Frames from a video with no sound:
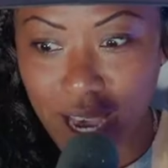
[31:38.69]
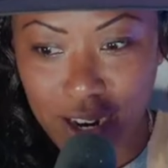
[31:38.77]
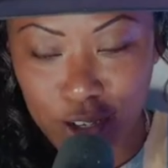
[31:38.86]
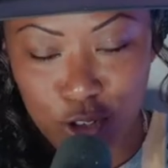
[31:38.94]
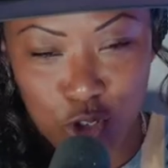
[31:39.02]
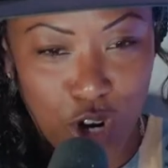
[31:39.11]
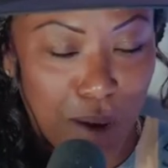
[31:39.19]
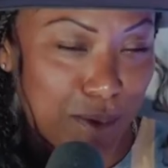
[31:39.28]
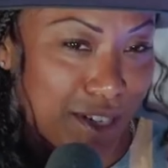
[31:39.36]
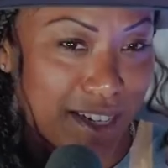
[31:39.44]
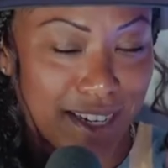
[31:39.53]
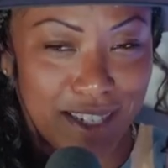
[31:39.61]
me how to use
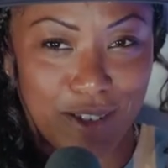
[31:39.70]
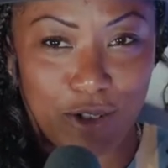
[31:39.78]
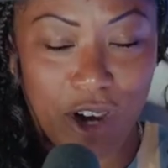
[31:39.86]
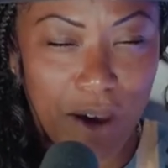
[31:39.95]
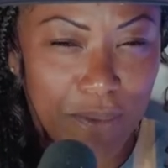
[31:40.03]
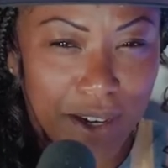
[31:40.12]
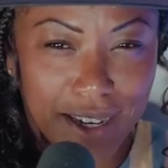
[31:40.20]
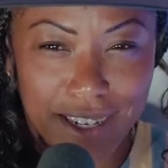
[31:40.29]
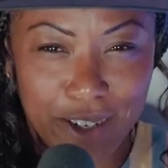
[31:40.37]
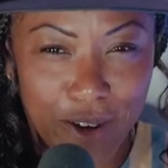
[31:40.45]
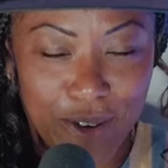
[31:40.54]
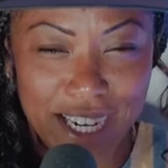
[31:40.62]
chopsticks or taught me,
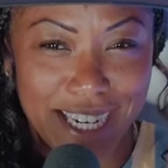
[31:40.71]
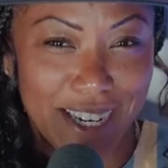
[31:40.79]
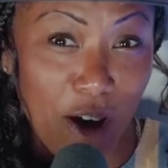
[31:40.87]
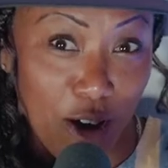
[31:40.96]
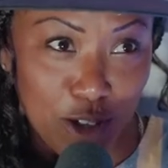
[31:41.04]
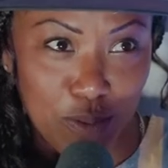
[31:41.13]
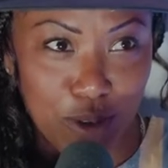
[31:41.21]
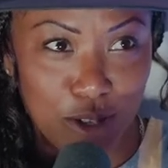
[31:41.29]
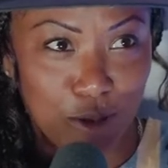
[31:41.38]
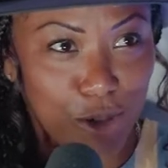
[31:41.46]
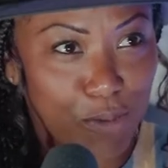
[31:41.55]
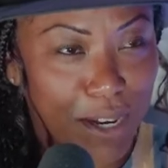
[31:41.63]
you know, eating
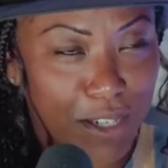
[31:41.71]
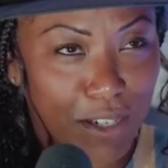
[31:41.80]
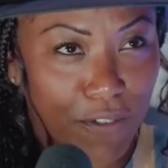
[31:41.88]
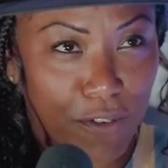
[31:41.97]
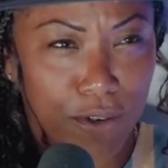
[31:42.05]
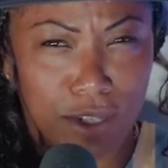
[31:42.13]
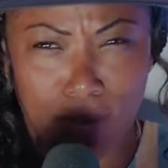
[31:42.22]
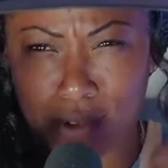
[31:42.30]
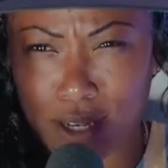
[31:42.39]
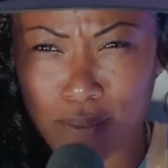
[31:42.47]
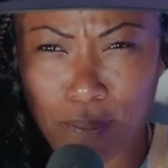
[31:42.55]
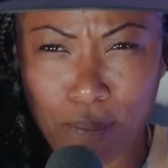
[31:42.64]
octopus or spicy foods, it,
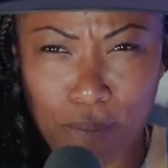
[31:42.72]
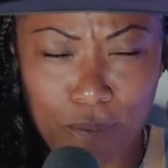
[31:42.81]
it,